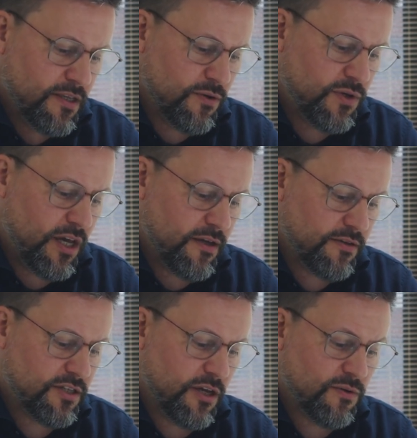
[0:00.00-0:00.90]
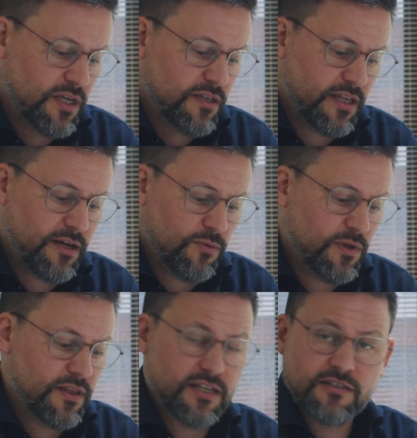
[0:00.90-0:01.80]
Okay, so now
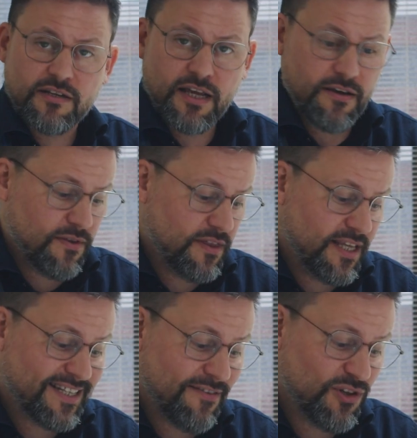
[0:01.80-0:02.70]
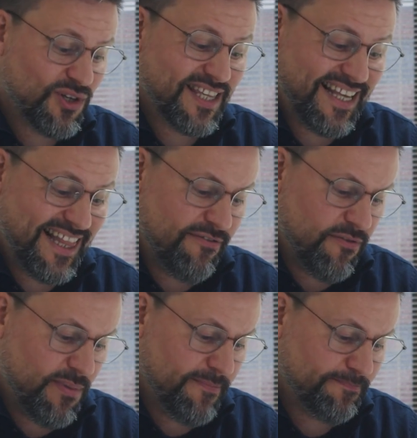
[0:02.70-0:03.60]
let's have a look at the
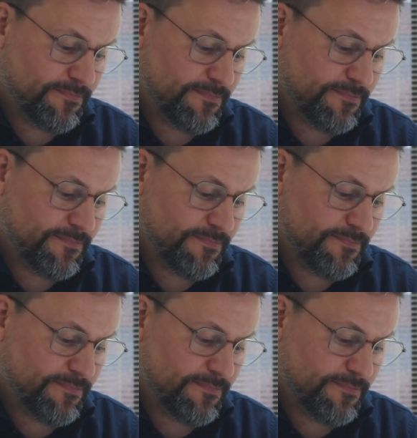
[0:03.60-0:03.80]
clever bit.